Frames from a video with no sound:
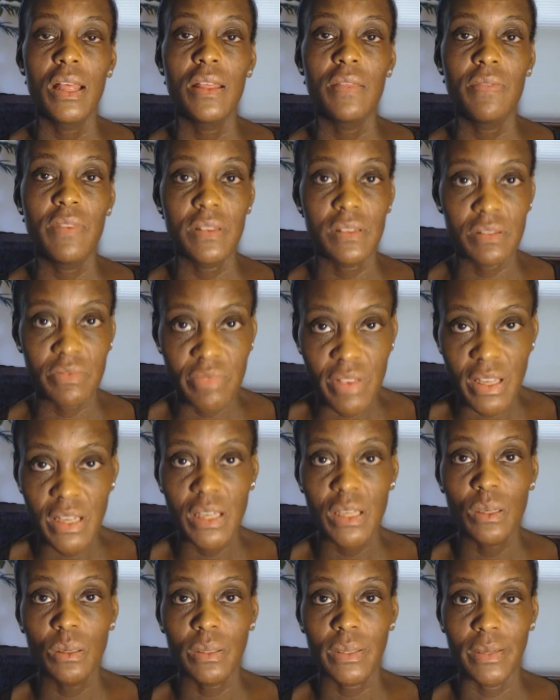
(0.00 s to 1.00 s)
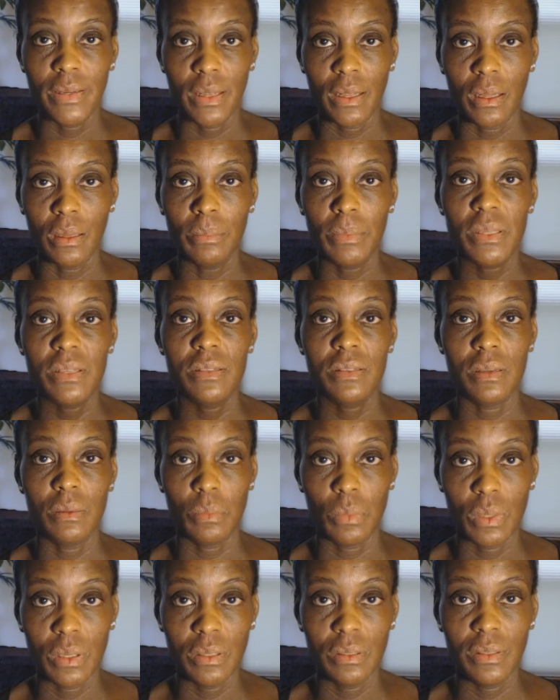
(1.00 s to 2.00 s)
this video can help
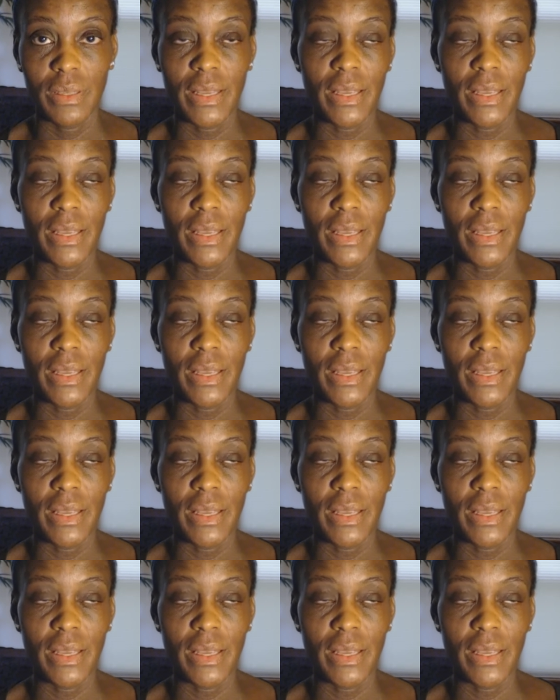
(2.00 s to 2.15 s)
someone.